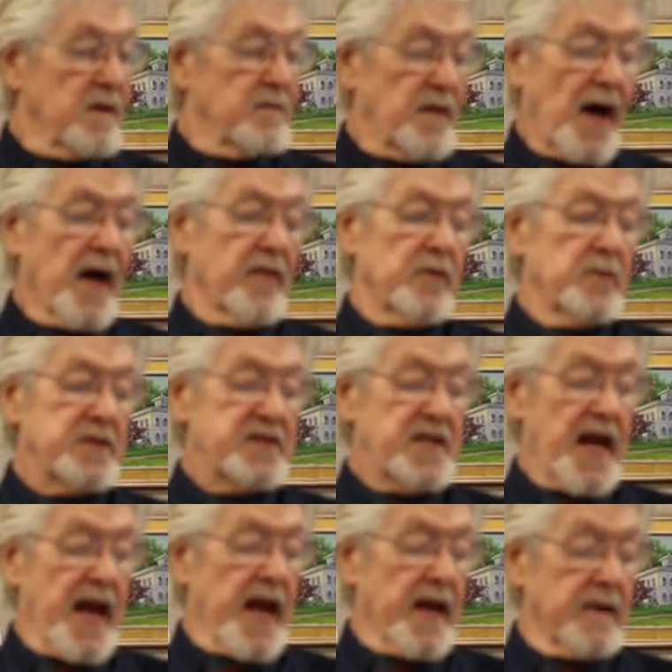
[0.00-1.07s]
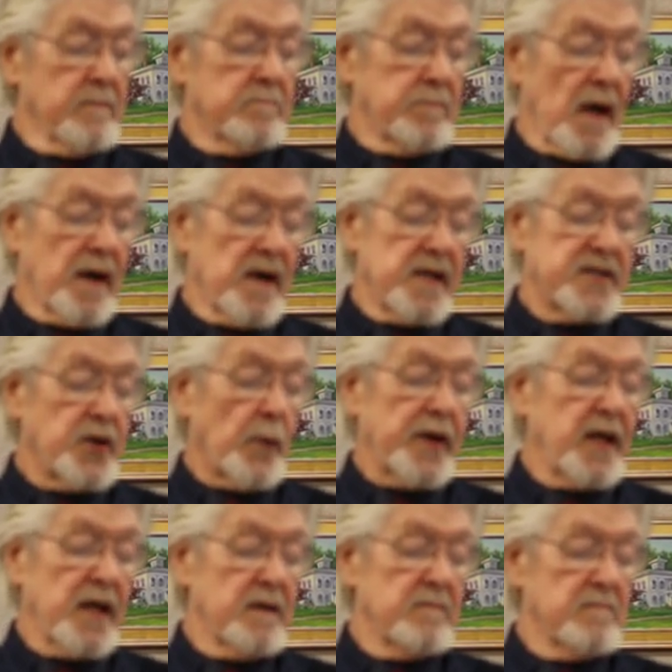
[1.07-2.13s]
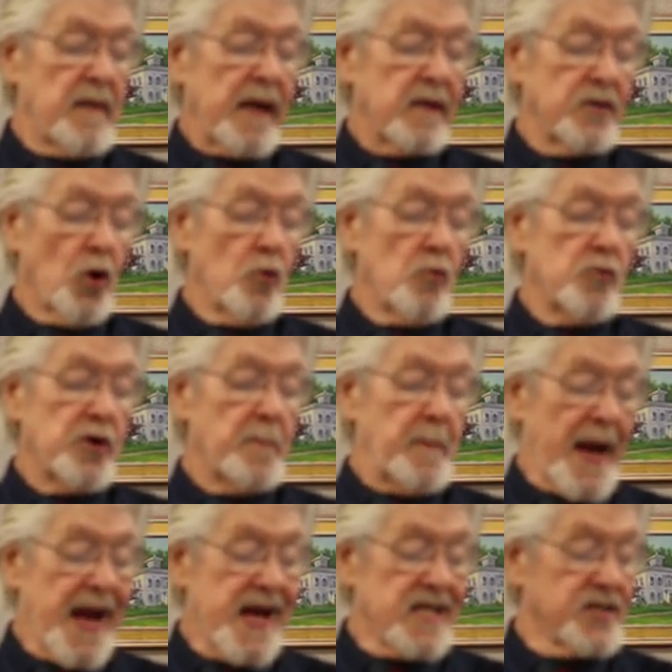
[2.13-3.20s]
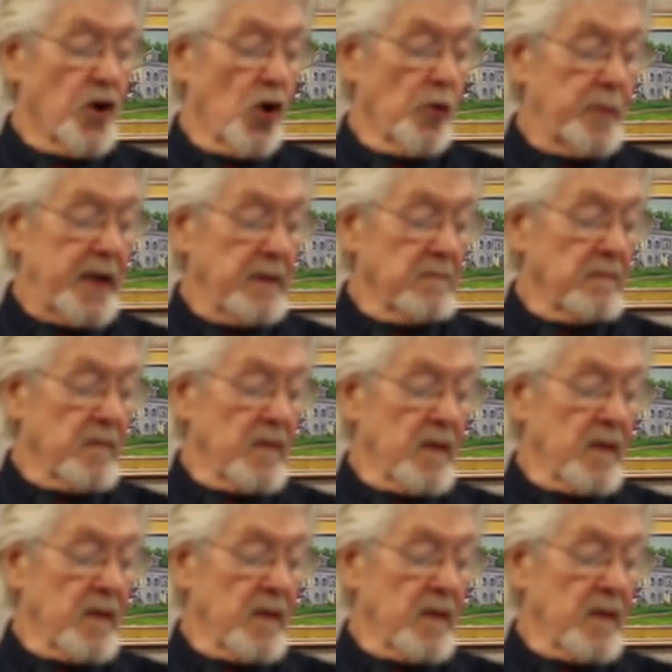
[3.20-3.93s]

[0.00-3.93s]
Father was dead and buried, so he didn't make no demands on me.